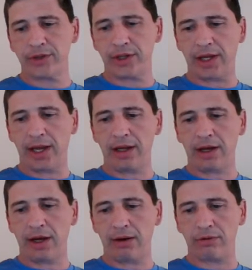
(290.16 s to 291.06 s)
Today,
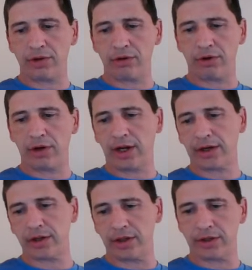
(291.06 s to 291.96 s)
or
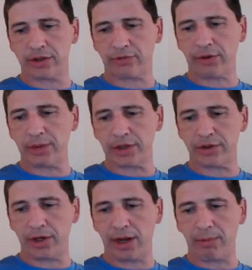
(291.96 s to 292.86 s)
actually this is from
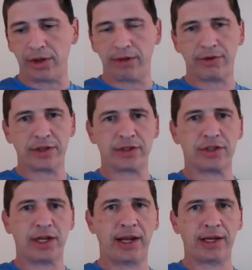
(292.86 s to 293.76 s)
yesterday, I believe, because
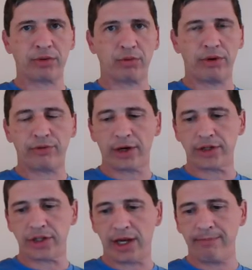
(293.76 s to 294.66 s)
today hasn't
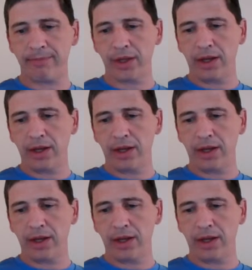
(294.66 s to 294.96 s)
refreshed yet.